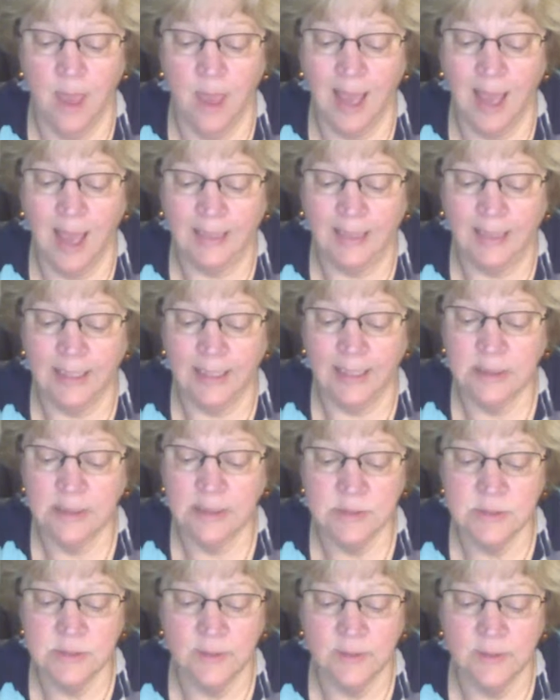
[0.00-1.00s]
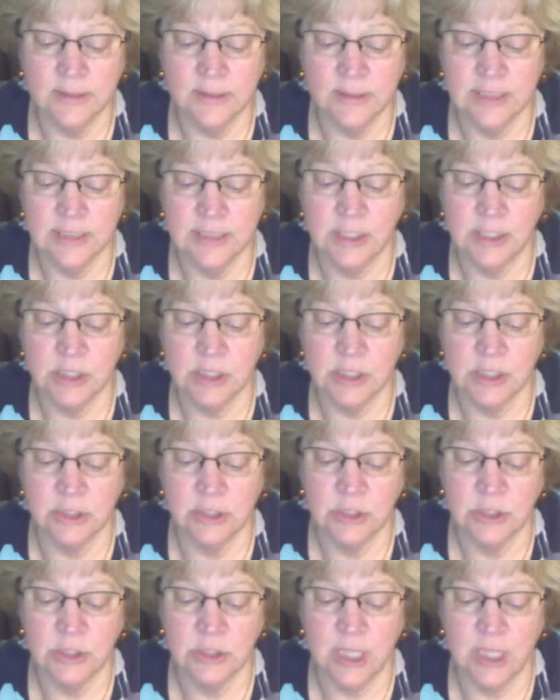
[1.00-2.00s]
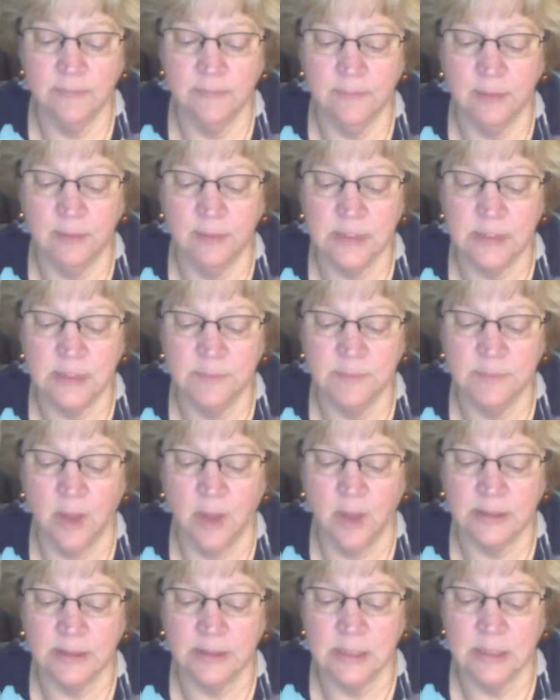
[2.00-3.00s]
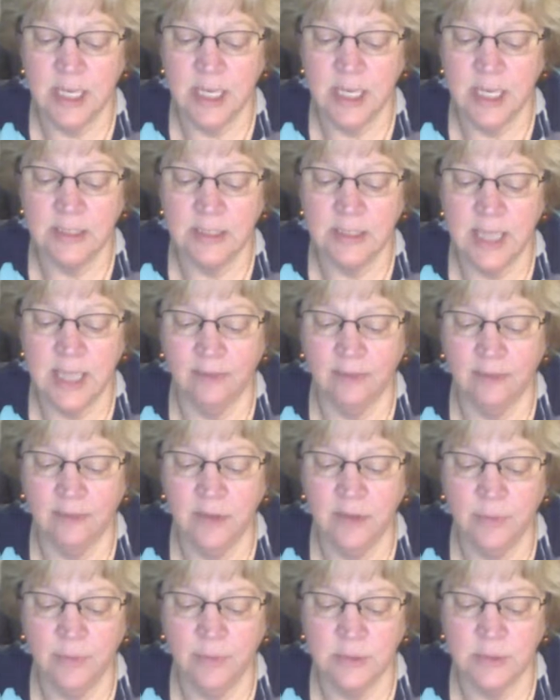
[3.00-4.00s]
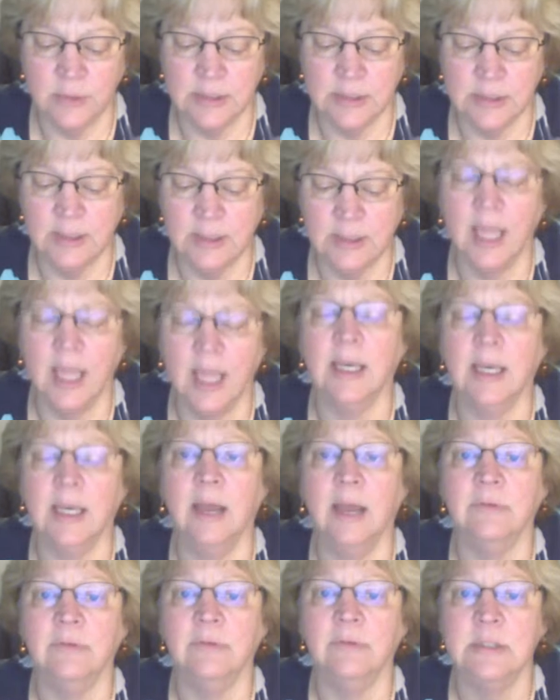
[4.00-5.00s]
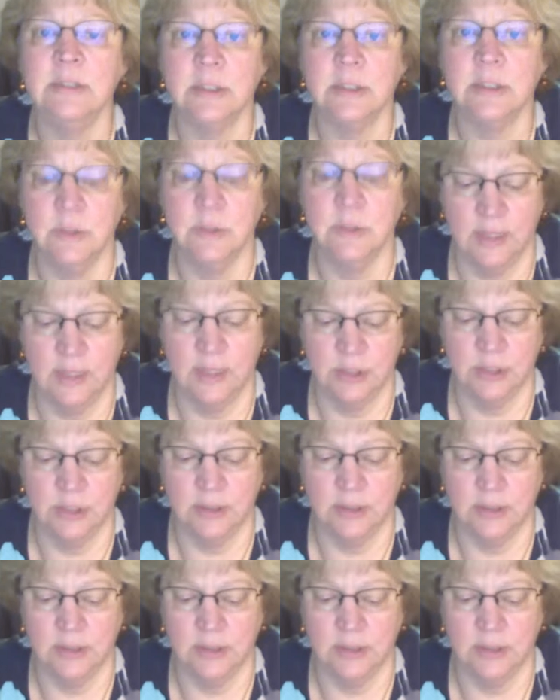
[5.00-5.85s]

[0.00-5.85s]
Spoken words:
I let this realization shape my response to every person and every situation.